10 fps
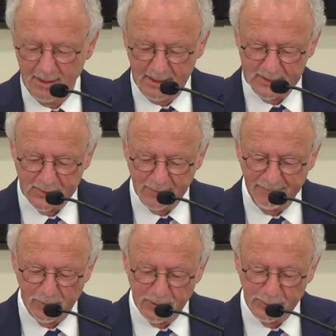It's
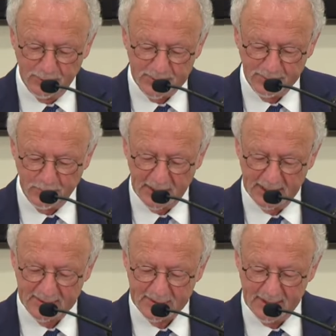therefore no
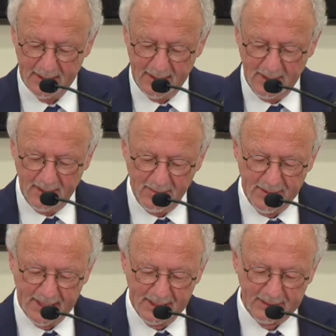surprise
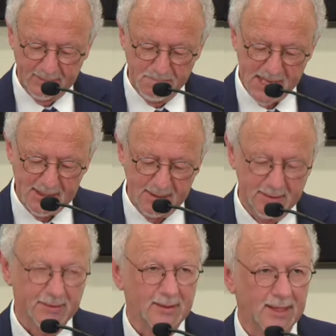that
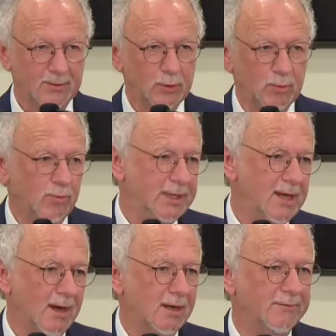we
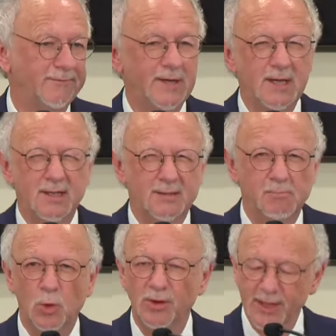have
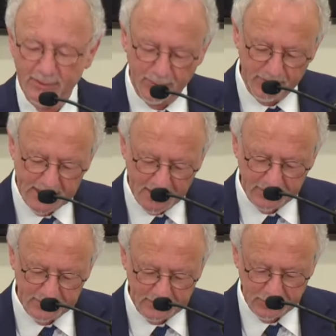more than
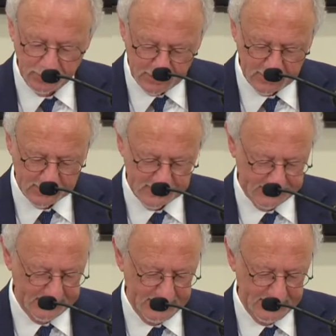300 churches